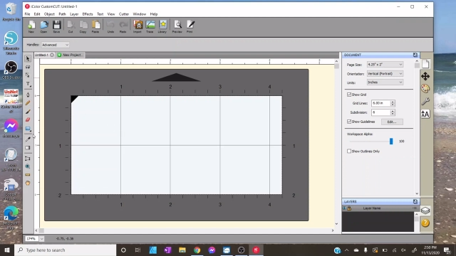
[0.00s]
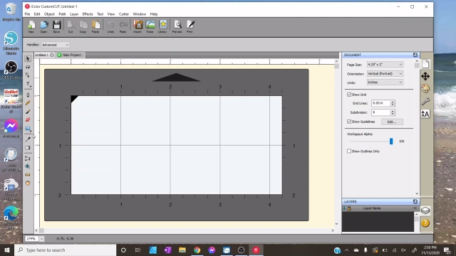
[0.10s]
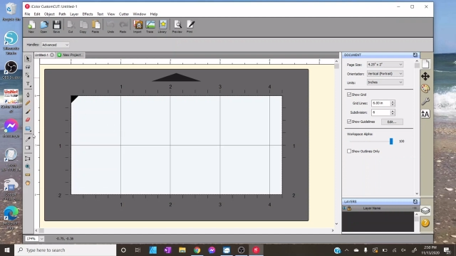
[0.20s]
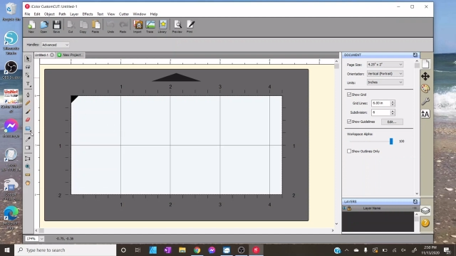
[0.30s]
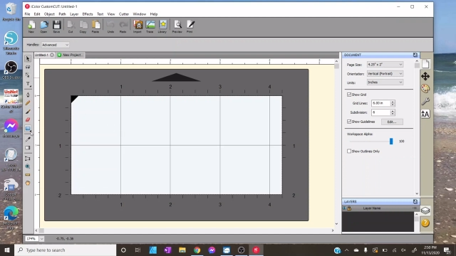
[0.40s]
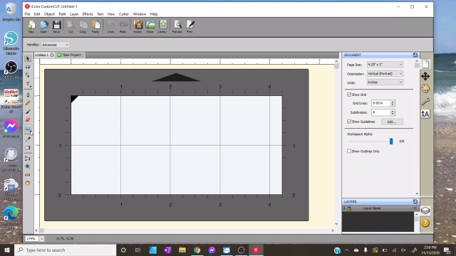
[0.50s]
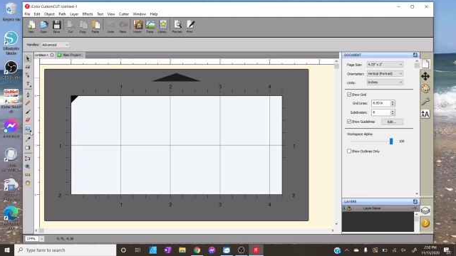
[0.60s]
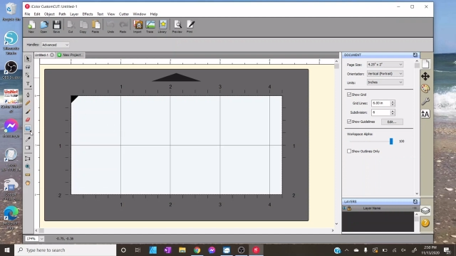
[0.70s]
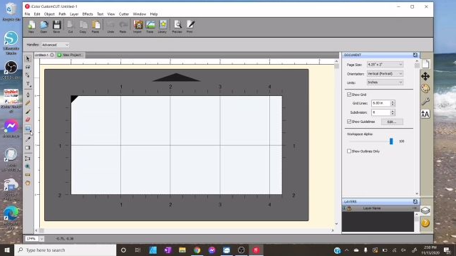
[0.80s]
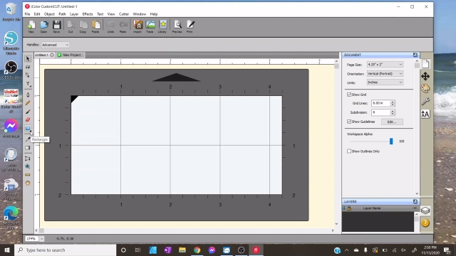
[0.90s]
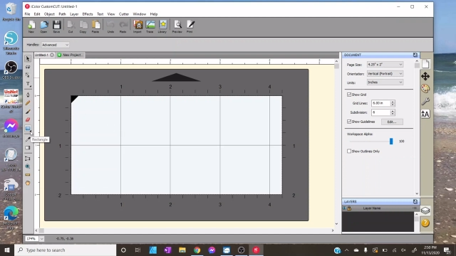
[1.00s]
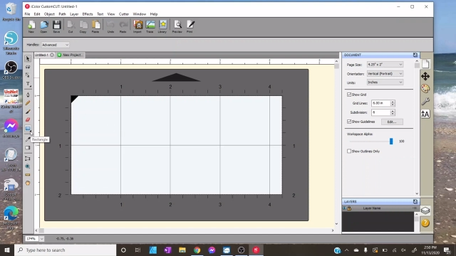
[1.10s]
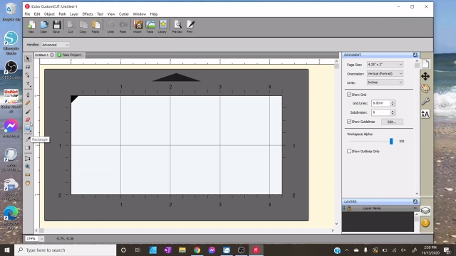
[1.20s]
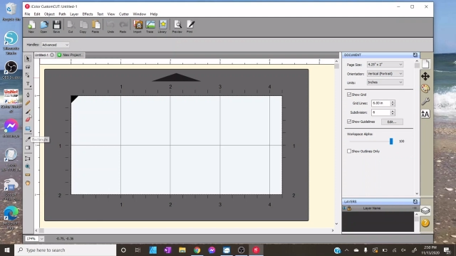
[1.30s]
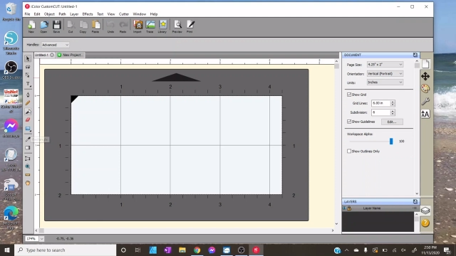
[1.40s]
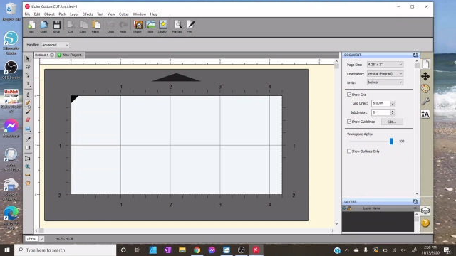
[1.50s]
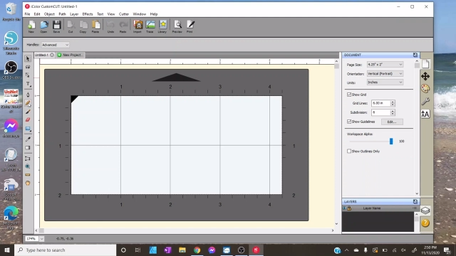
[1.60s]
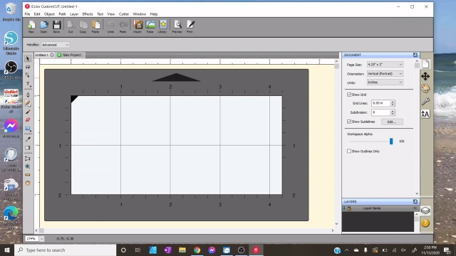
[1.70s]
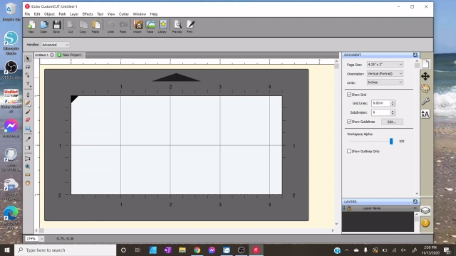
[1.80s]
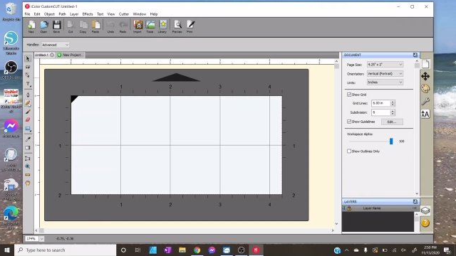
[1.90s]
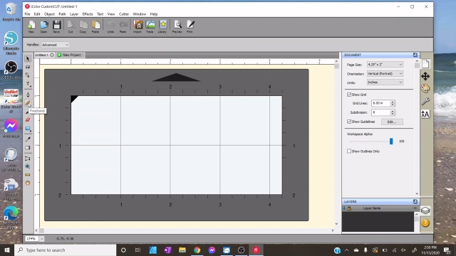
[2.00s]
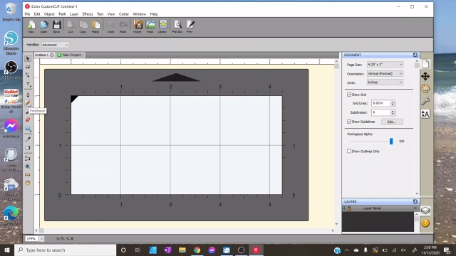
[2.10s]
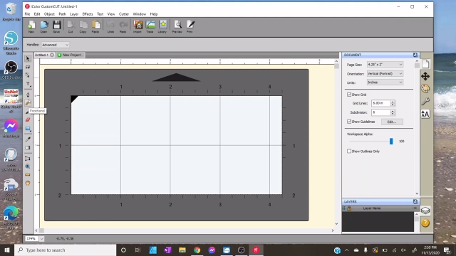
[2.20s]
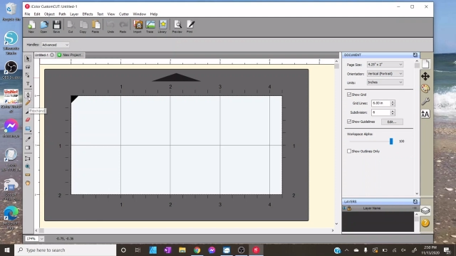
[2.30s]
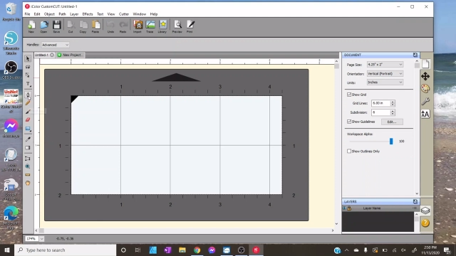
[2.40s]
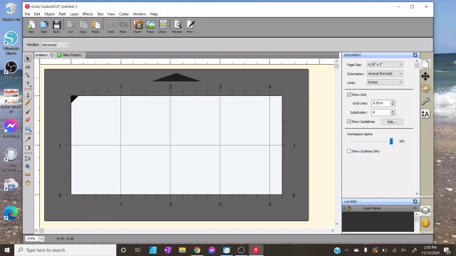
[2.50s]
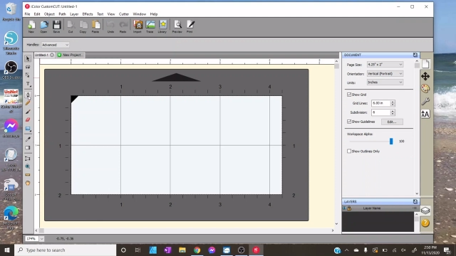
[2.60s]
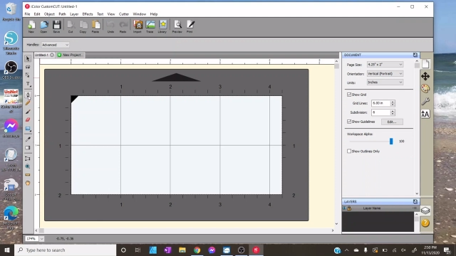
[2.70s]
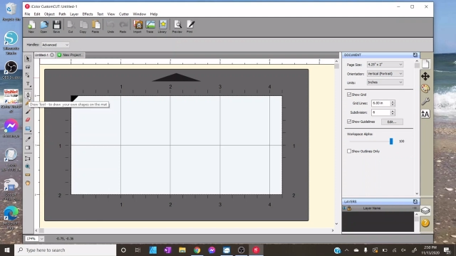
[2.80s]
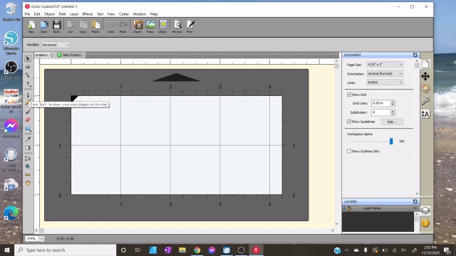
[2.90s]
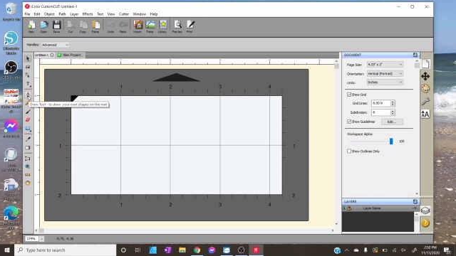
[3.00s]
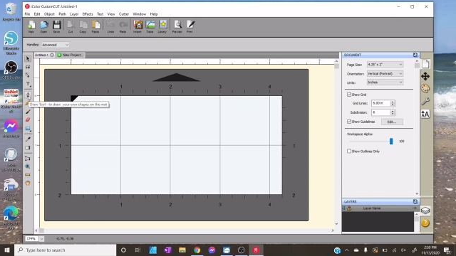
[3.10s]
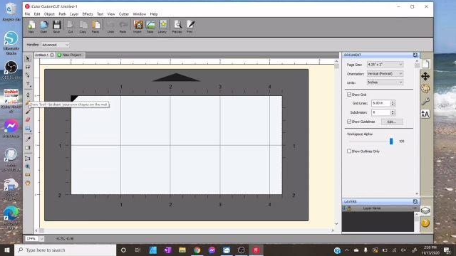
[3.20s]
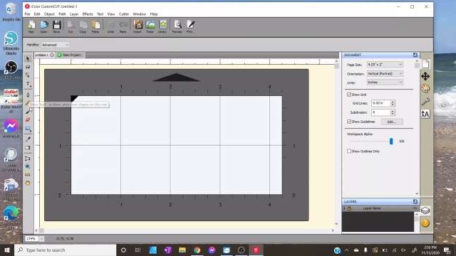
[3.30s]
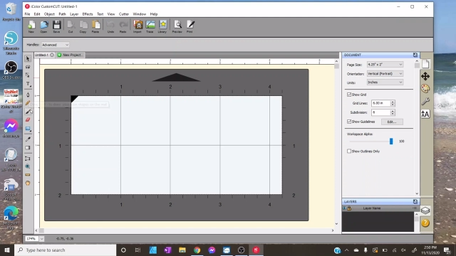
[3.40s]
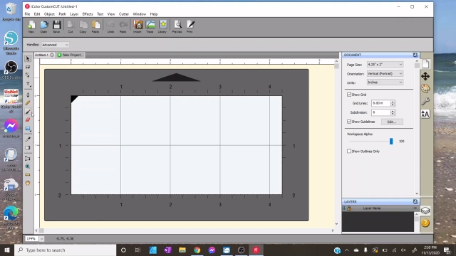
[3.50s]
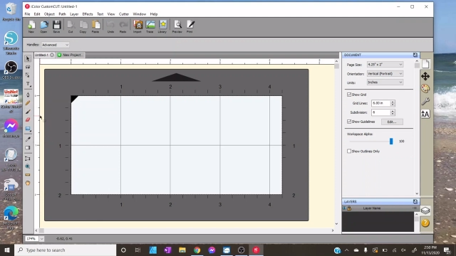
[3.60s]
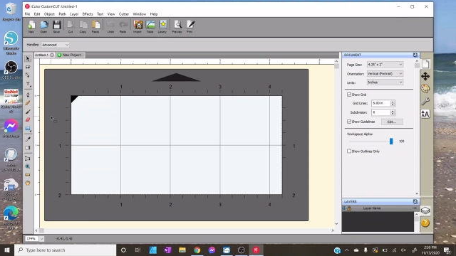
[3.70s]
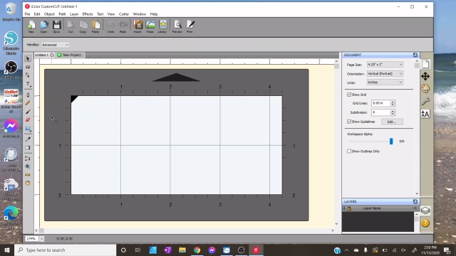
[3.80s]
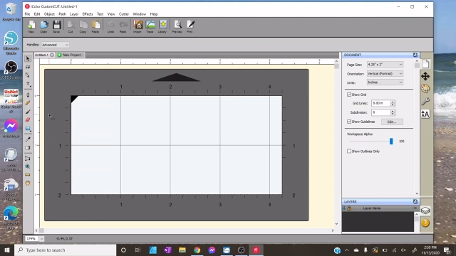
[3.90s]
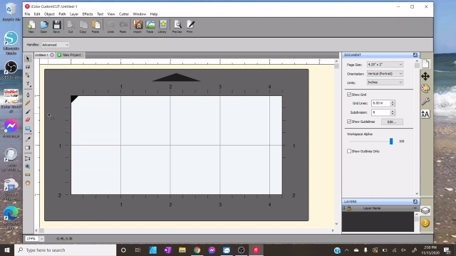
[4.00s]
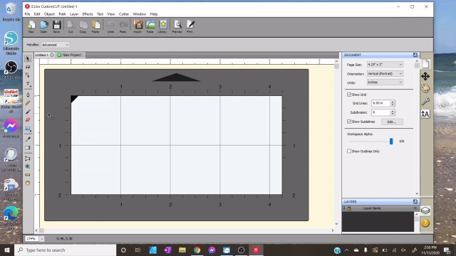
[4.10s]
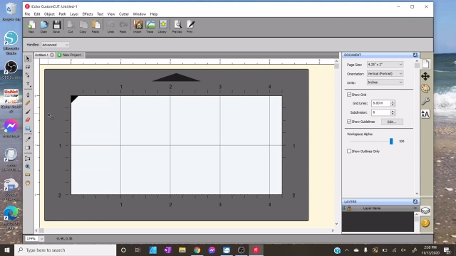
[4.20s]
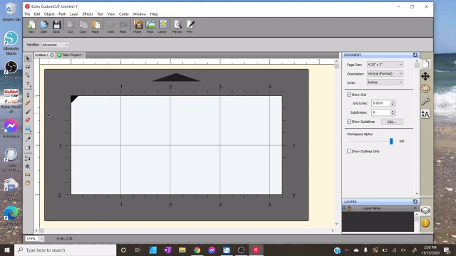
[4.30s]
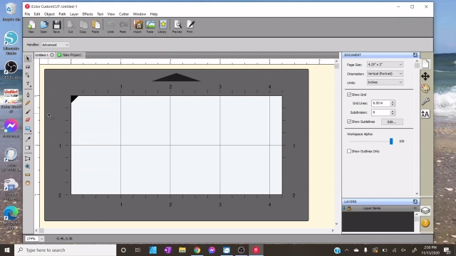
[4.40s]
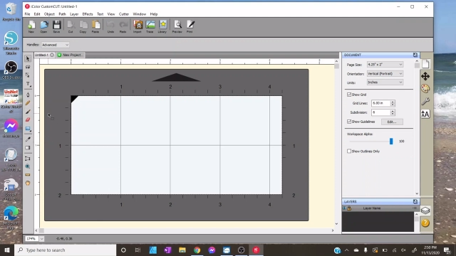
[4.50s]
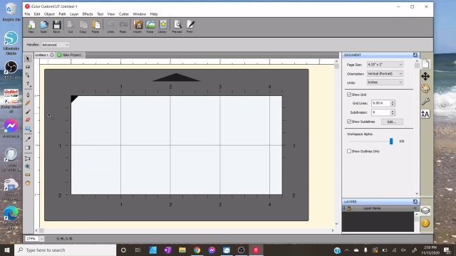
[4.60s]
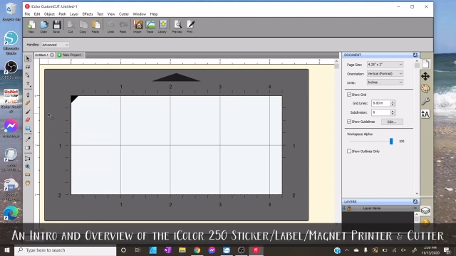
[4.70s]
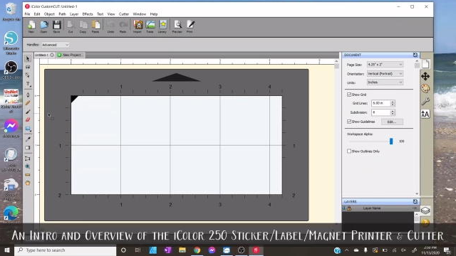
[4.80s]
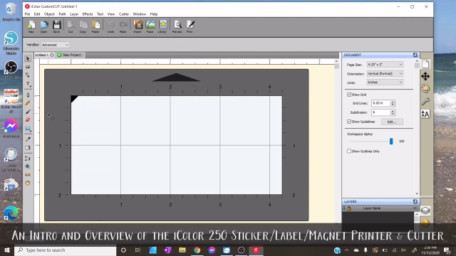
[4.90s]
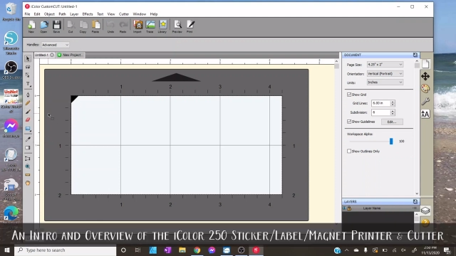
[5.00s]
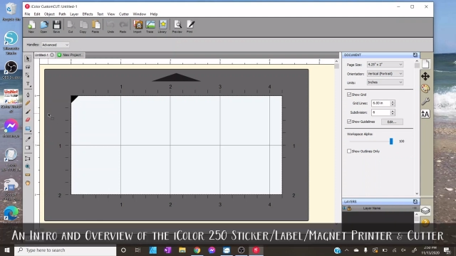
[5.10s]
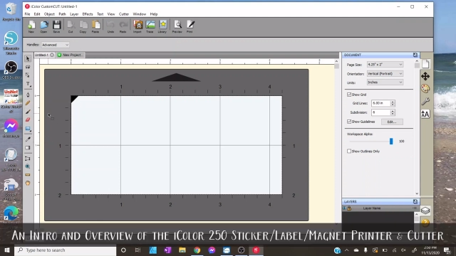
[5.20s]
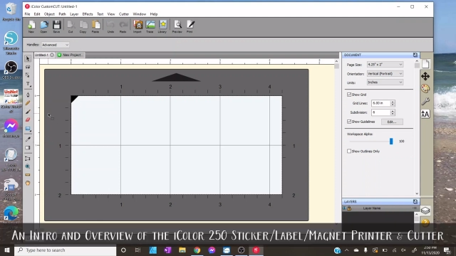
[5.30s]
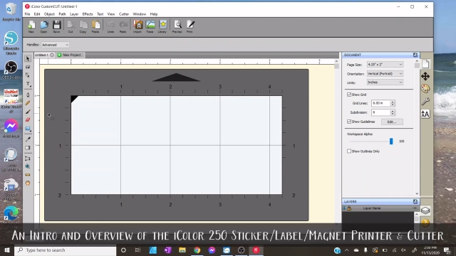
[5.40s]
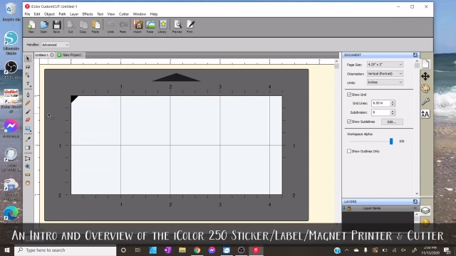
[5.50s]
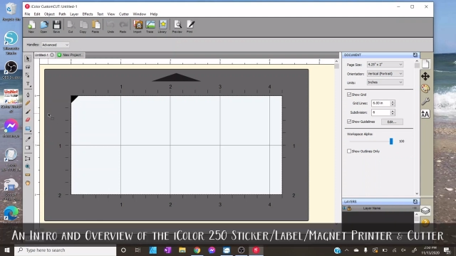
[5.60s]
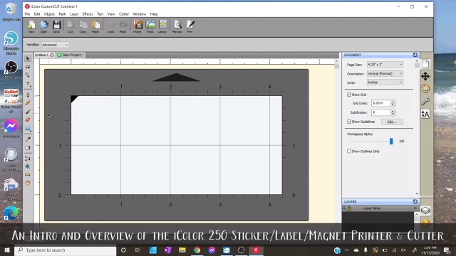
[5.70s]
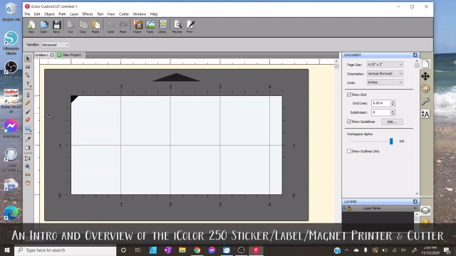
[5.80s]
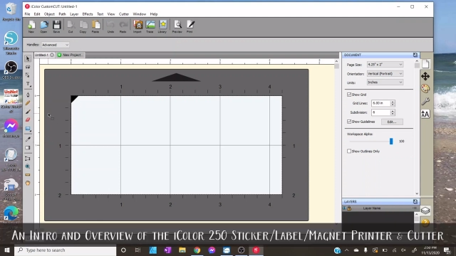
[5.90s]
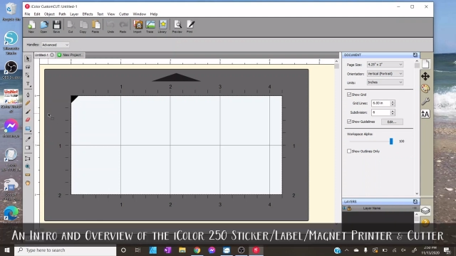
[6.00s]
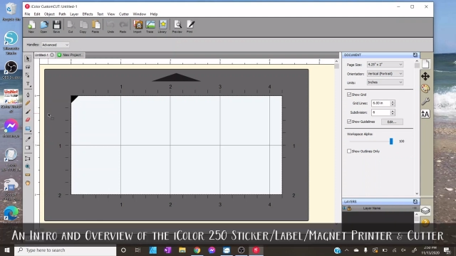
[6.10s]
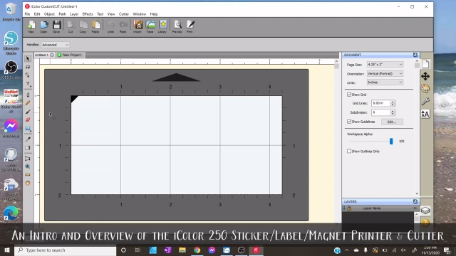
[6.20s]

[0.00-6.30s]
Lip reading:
(no speaker visible)